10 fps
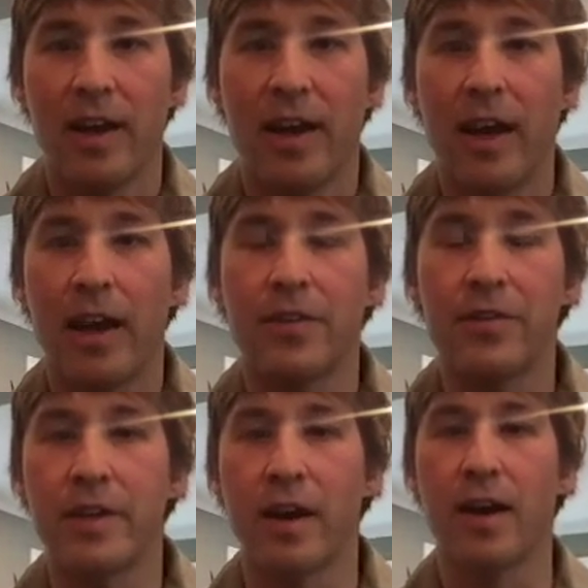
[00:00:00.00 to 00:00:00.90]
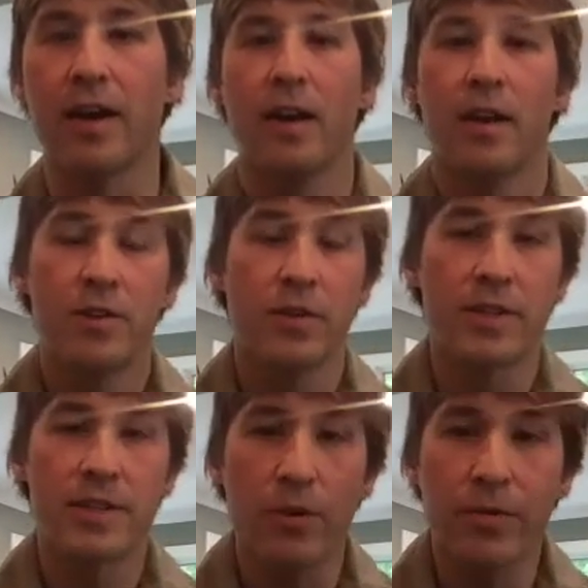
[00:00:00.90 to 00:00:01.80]
And so
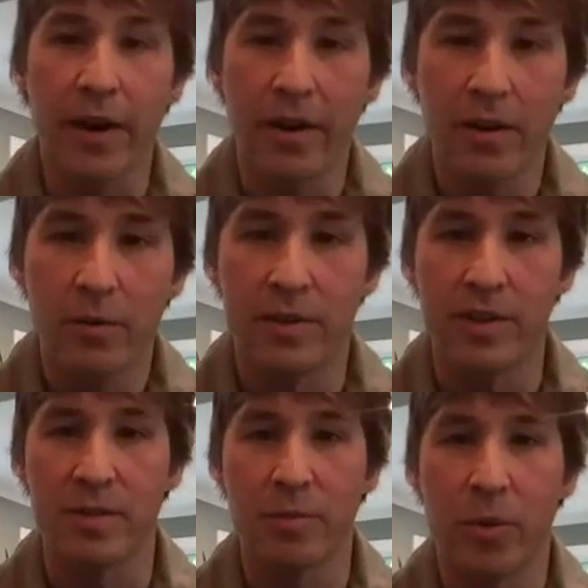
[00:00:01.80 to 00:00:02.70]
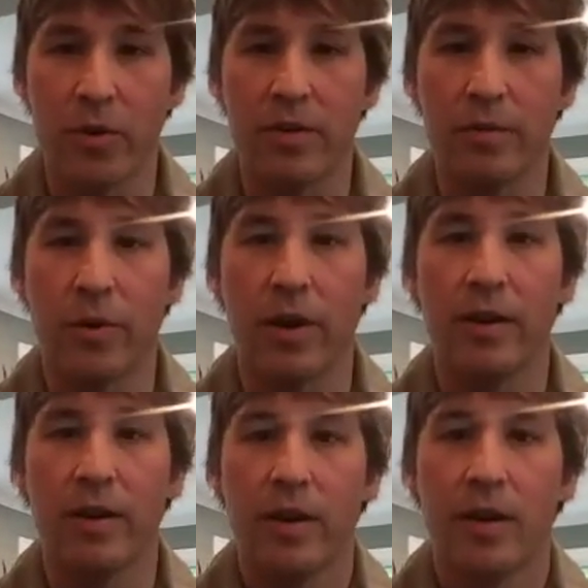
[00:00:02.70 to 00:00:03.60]
there's self-care, which is important,
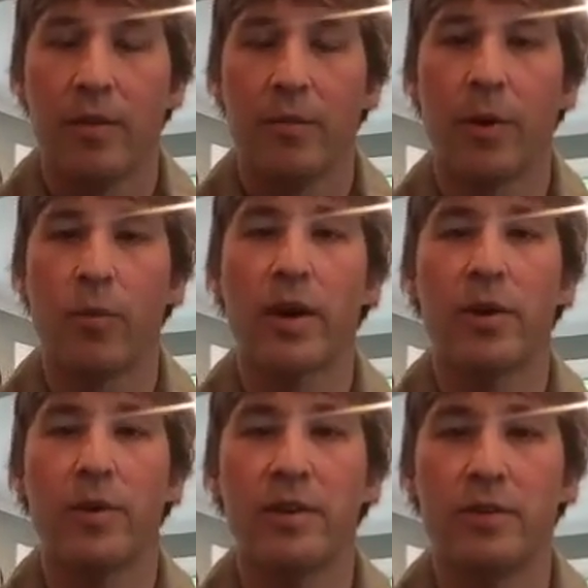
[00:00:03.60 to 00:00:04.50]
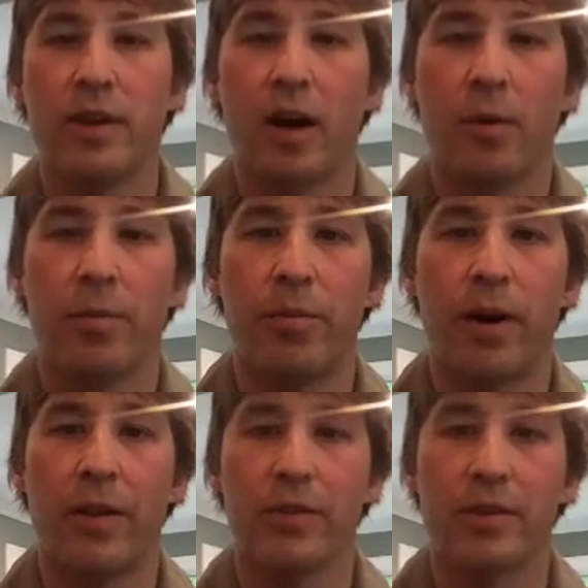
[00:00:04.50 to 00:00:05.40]
but what can we do to help
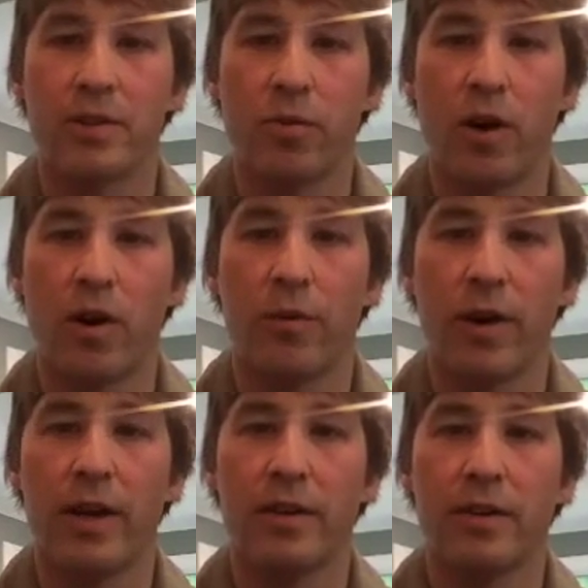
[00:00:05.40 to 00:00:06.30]
others as well, right?